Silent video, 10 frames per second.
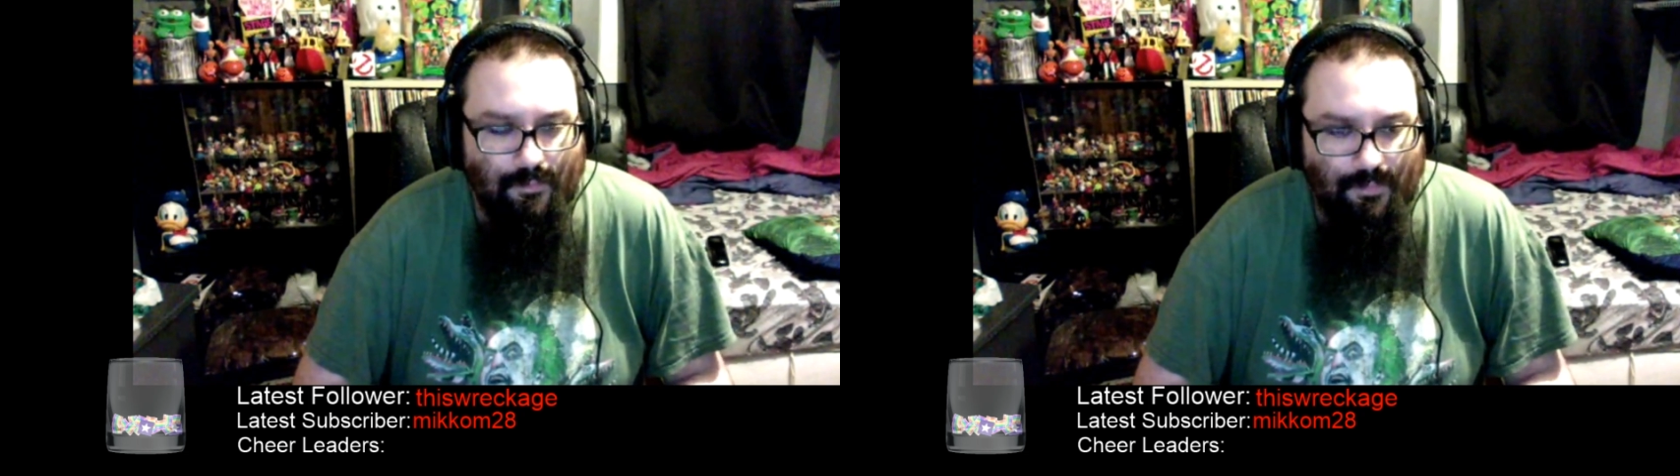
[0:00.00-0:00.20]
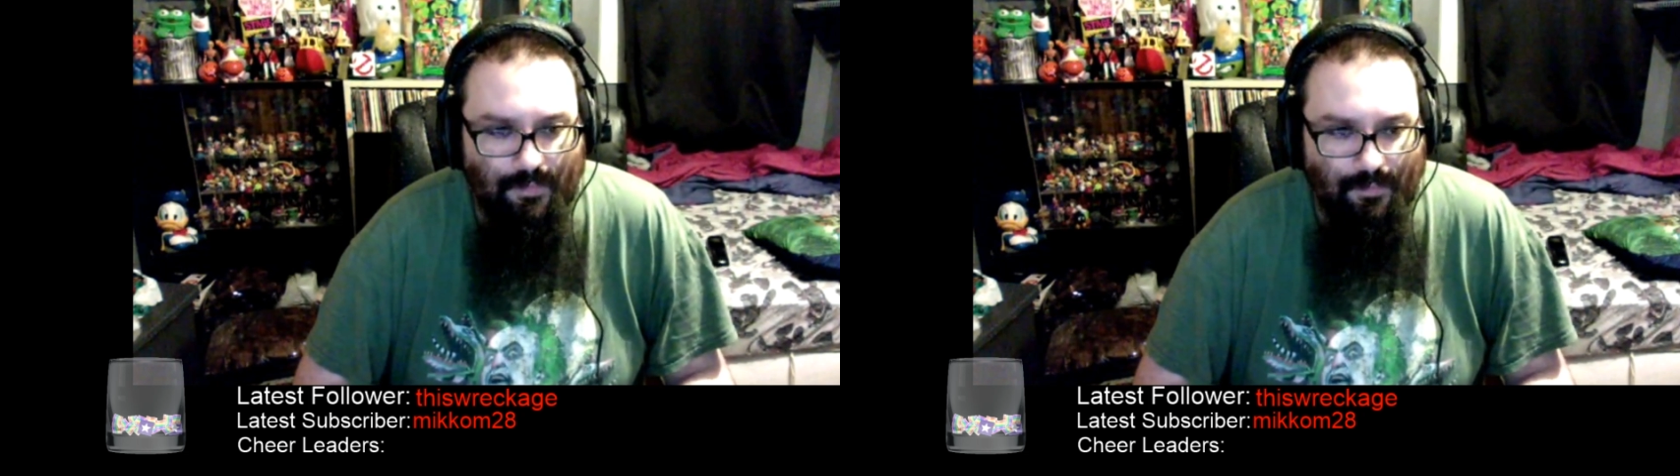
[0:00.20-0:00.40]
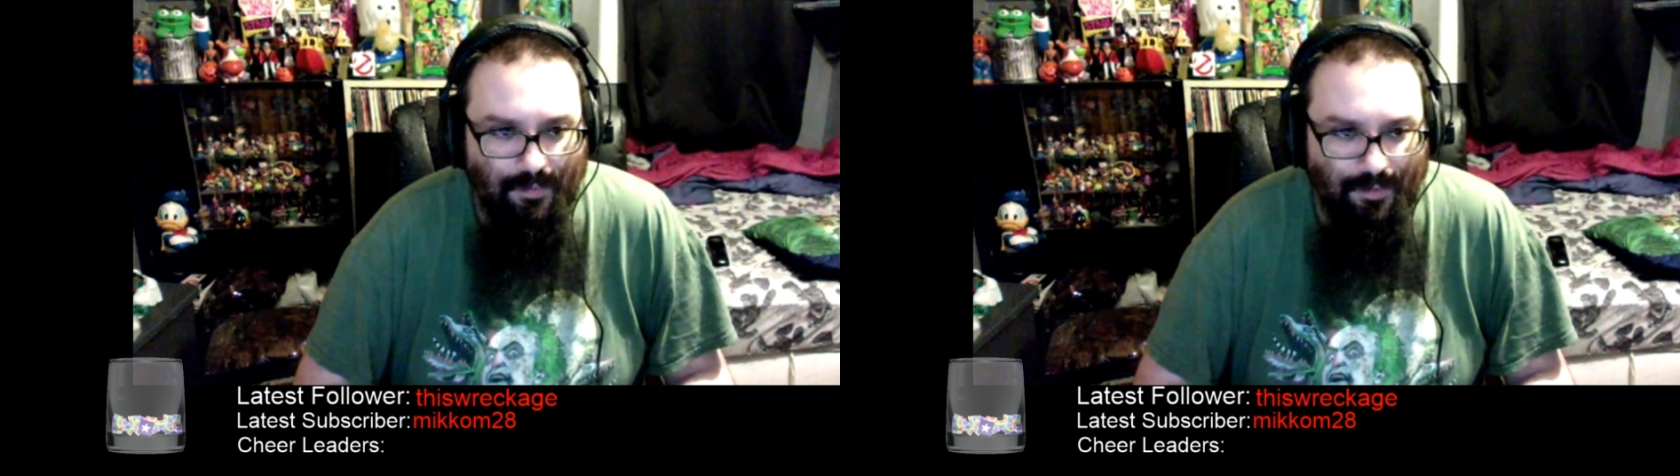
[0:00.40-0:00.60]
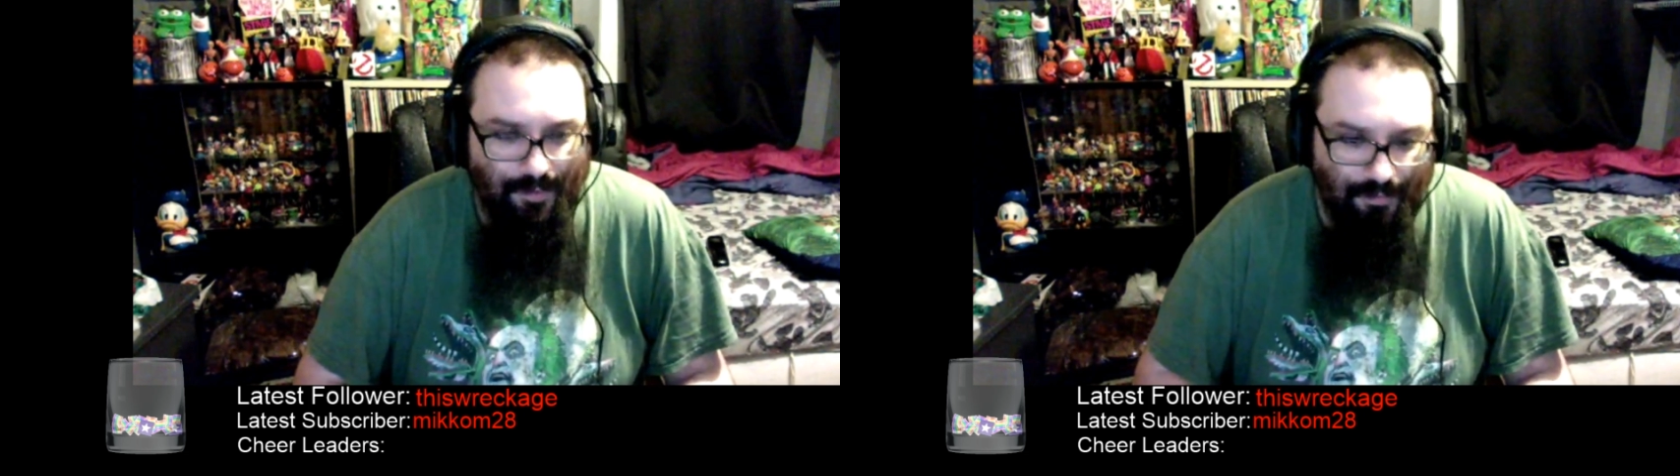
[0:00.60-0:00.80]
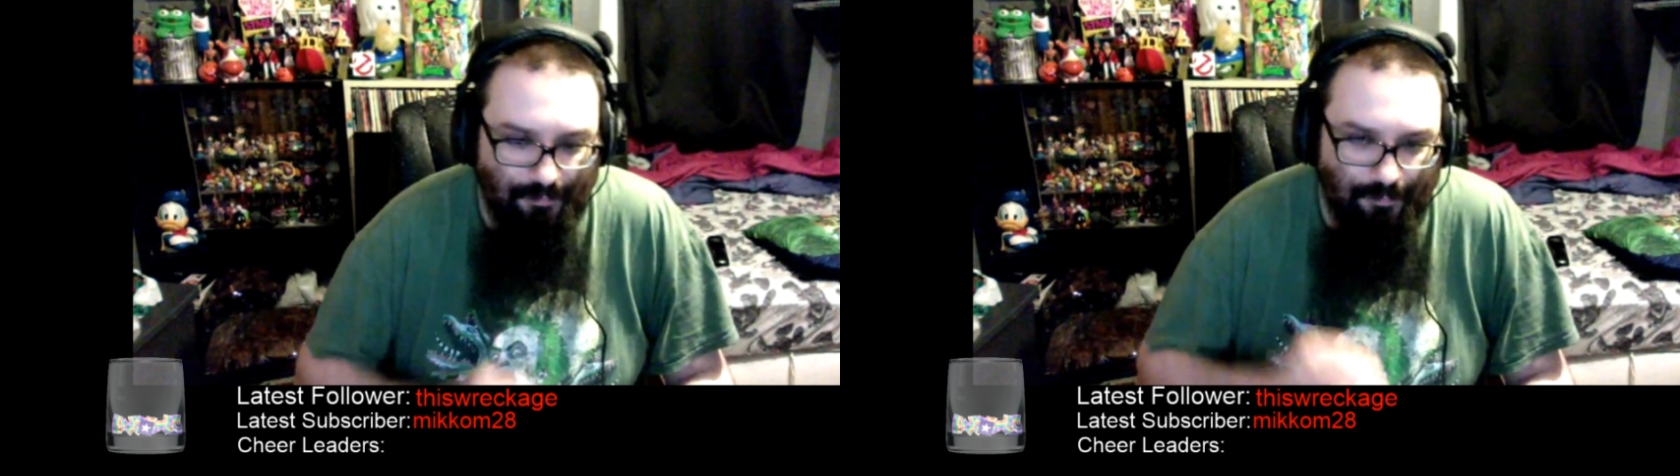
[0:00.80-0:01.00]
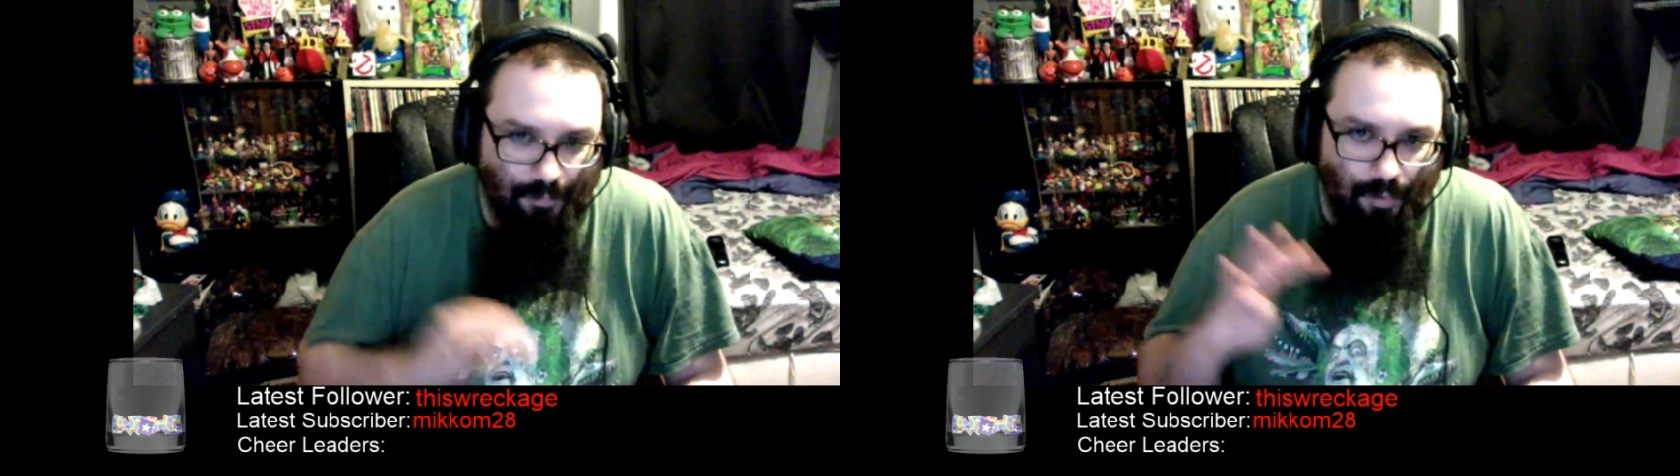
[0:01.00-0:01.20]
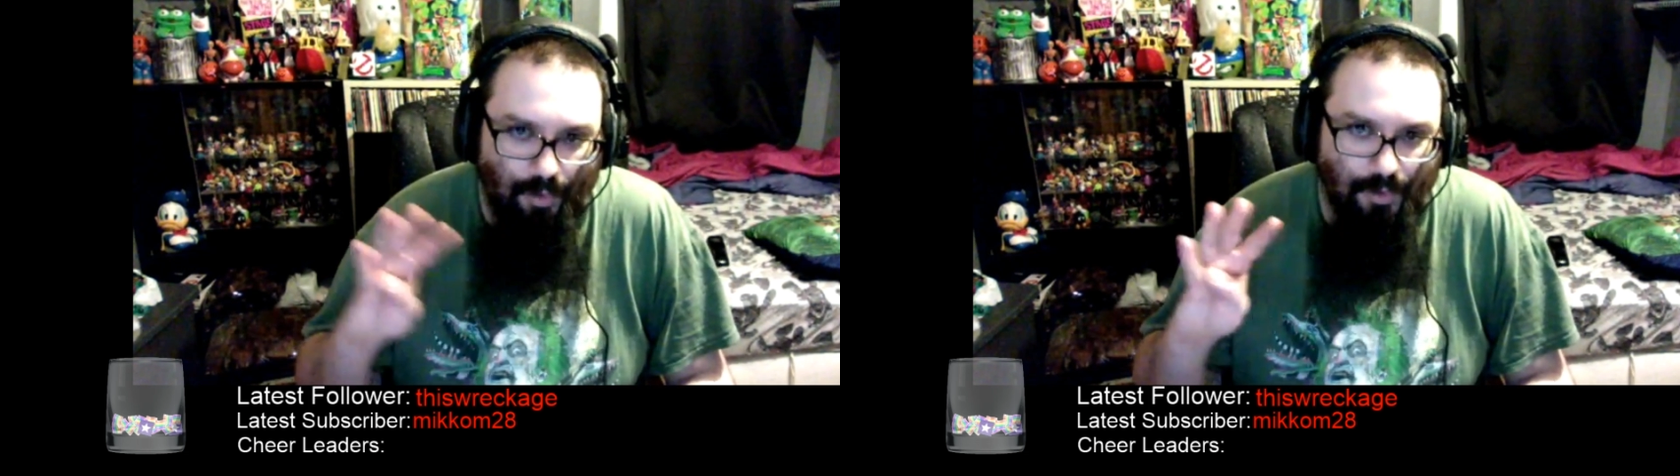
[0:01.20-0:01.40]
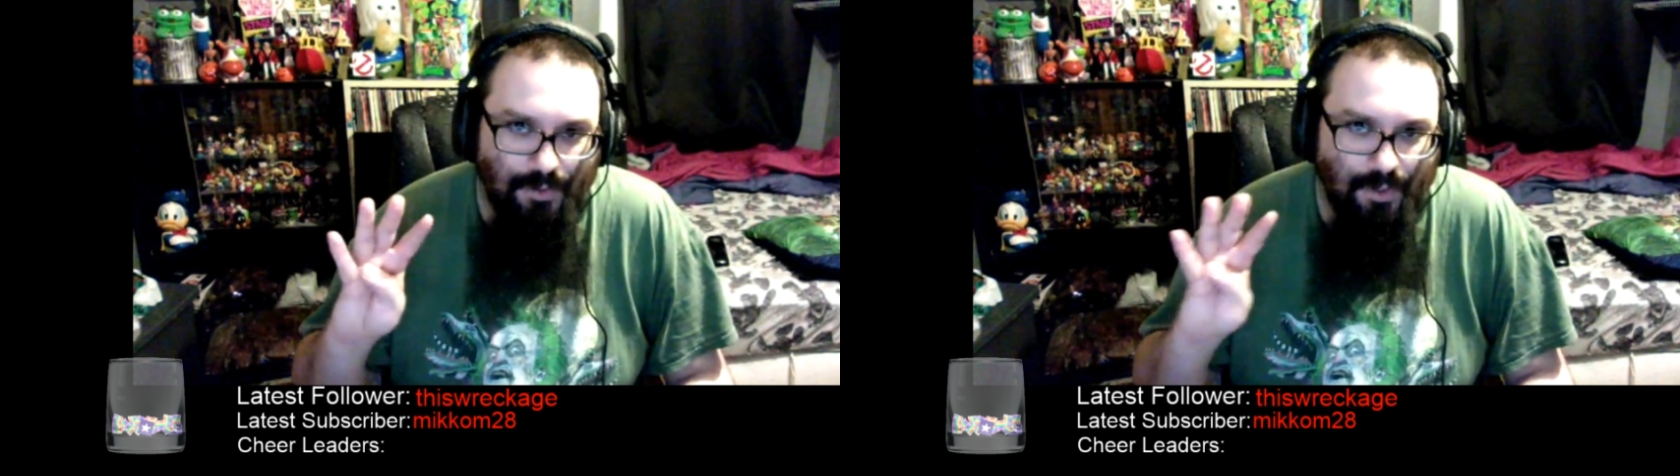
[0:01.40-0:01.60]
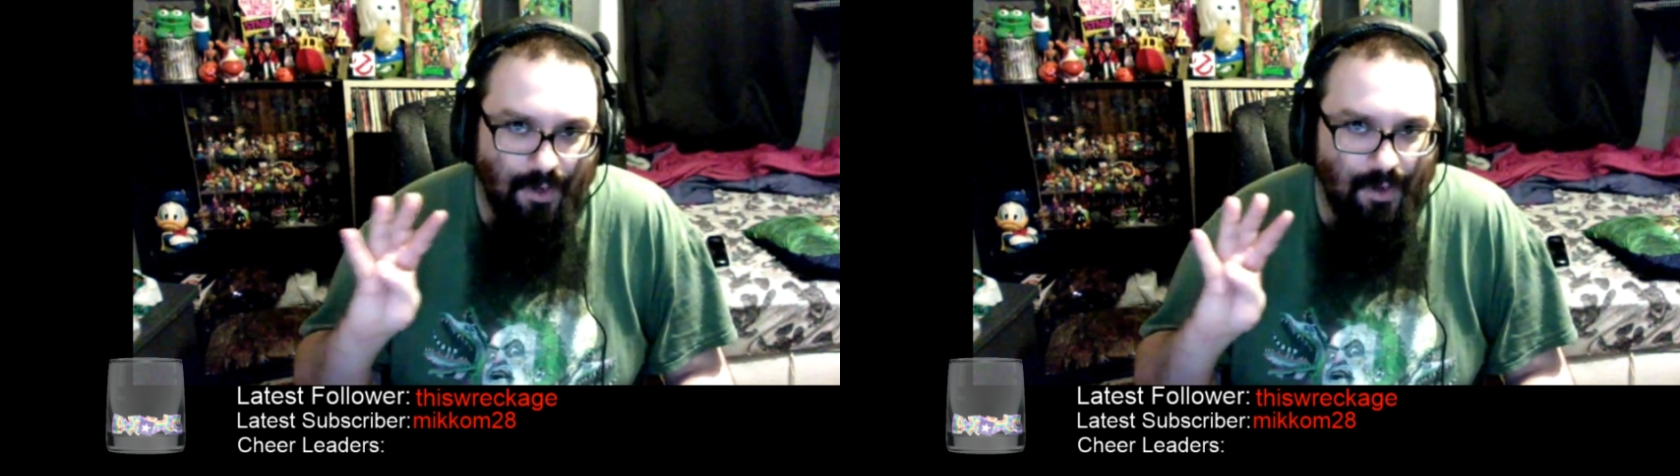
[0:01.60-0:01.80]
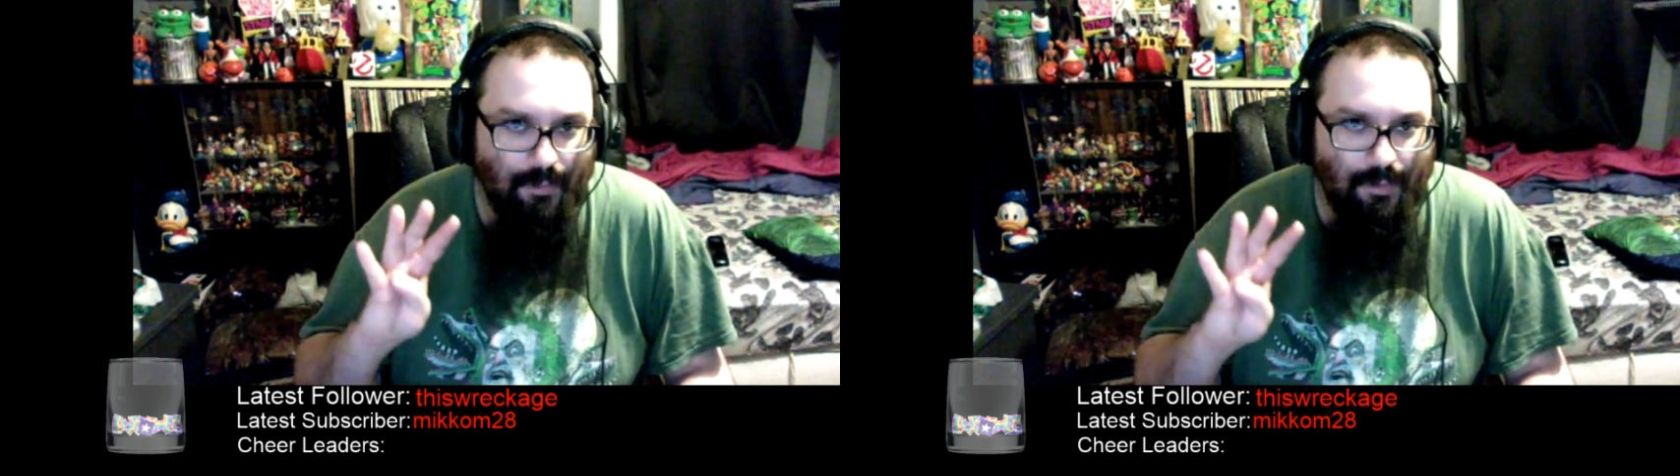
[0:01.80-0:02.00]
We're gonna do 4 shark
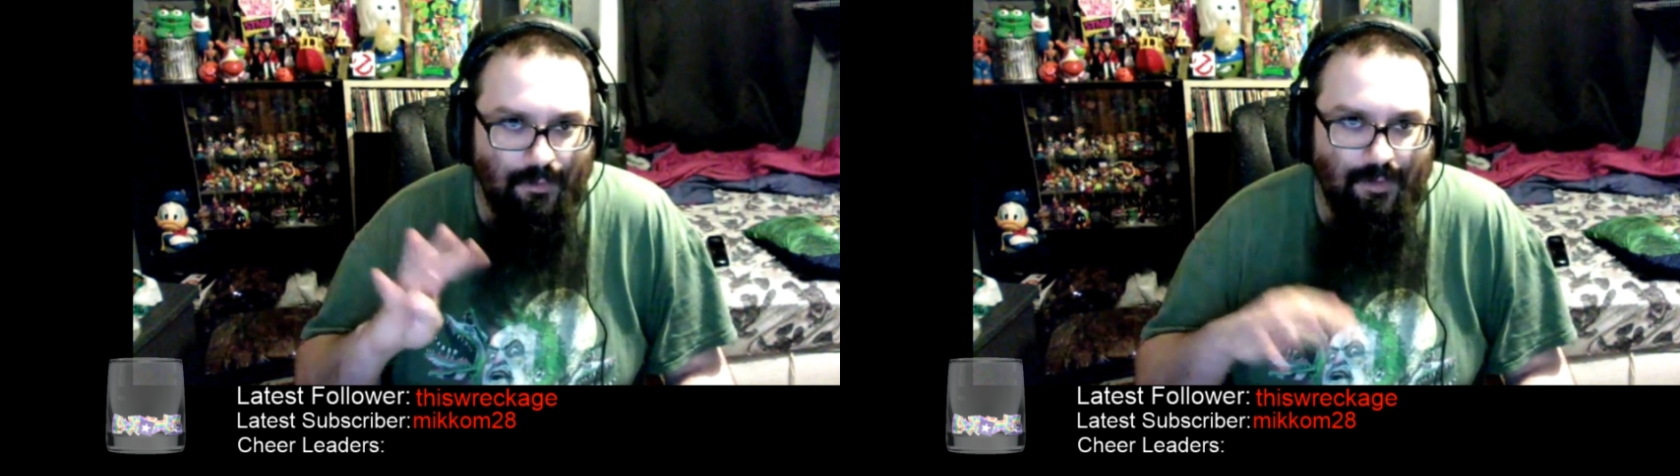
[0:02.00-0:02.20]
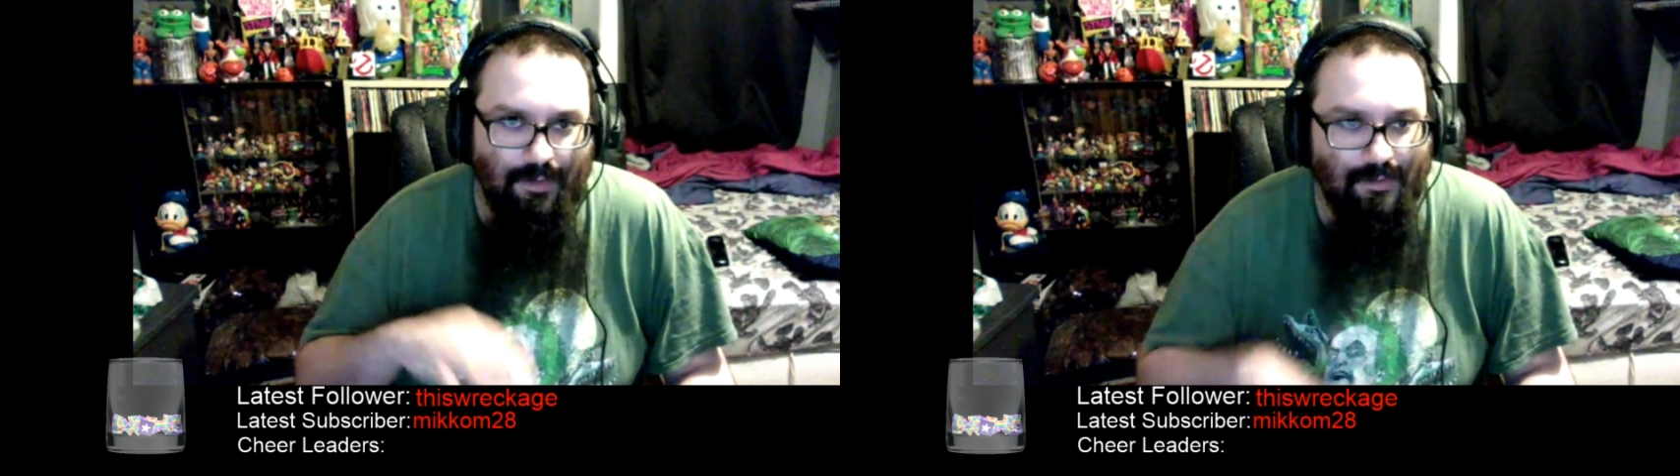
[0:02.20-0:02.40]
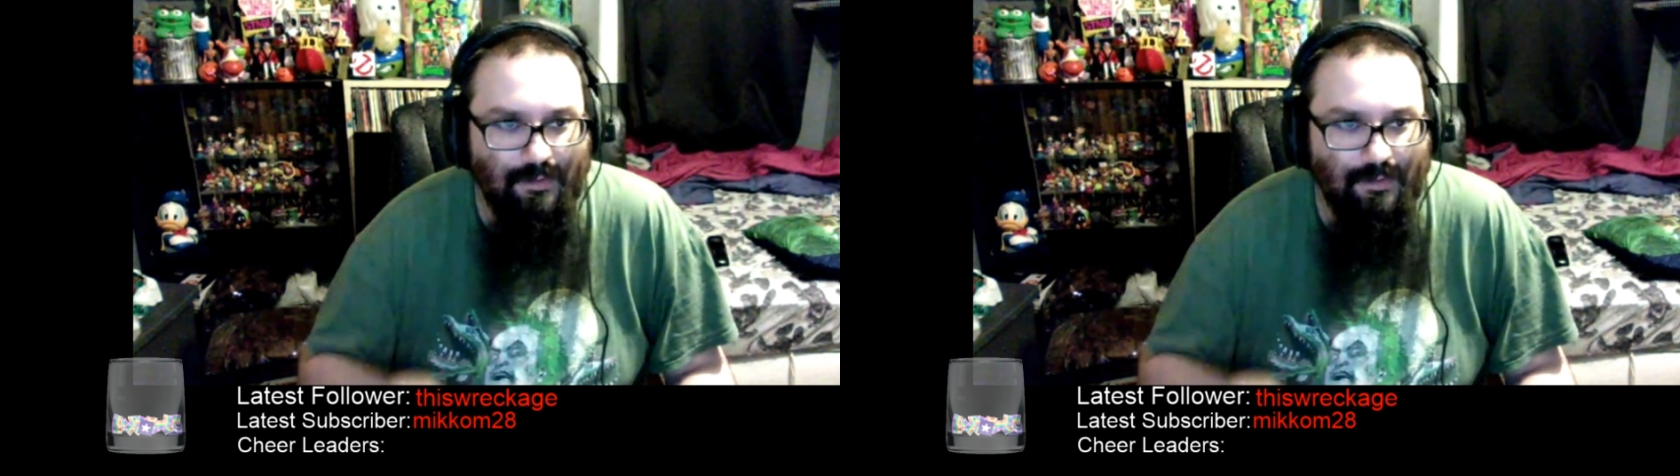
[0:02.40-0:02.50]
movies.